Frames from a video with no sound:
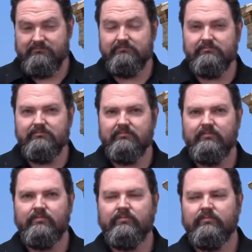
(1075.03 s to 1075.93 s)
Hmm?
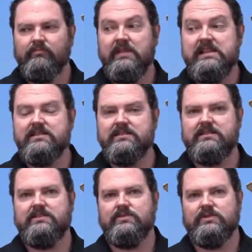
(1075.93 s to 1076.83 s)
This is
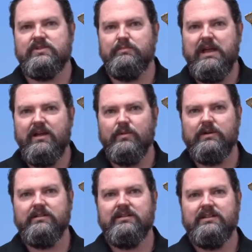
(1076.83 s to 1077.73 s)
the source of
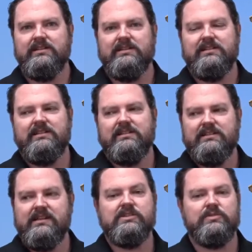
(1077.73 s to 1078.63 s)
power,
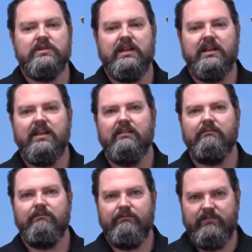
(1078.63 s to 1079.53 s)
is creating
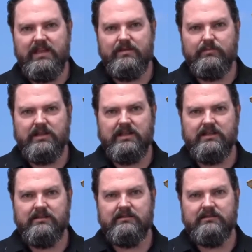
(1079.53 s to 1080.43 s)
family.
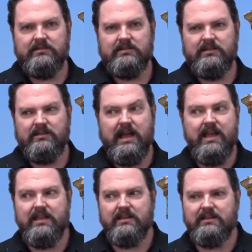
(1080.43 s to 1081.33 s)

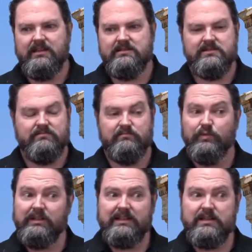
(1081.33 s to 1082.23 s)
Gaia is
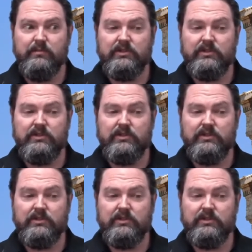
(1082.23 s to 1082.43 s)
really the